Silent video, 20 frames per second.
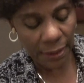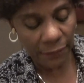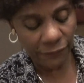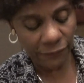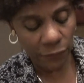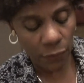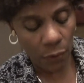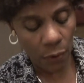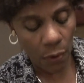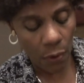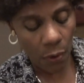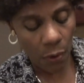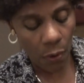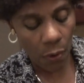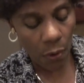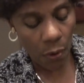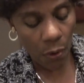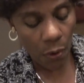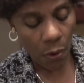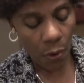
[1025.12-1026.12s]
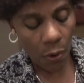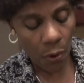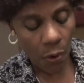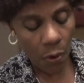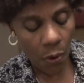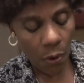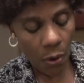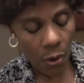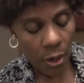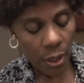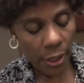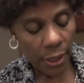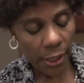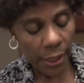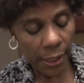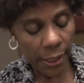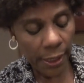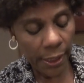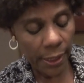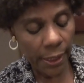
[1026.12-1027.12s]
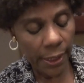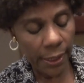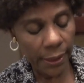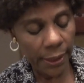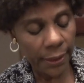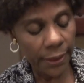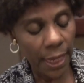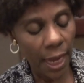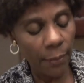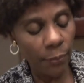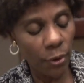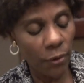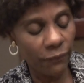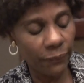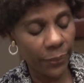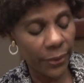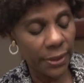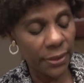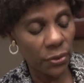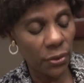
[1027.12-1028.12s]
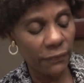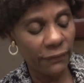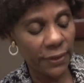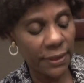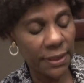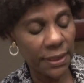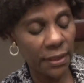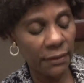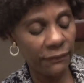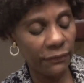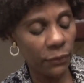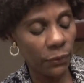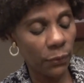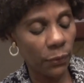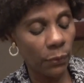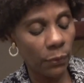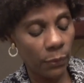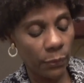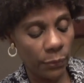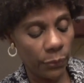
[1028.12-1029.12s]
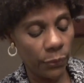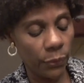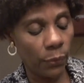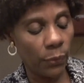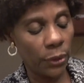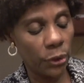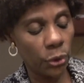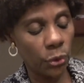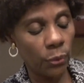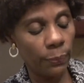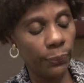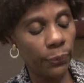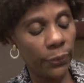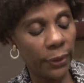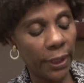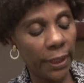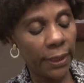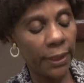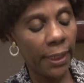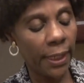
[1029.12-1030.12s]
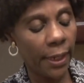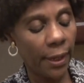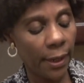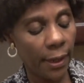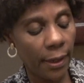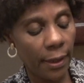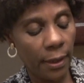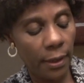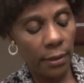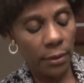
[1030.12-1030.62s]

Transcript: for any type of preservative you want to put in there.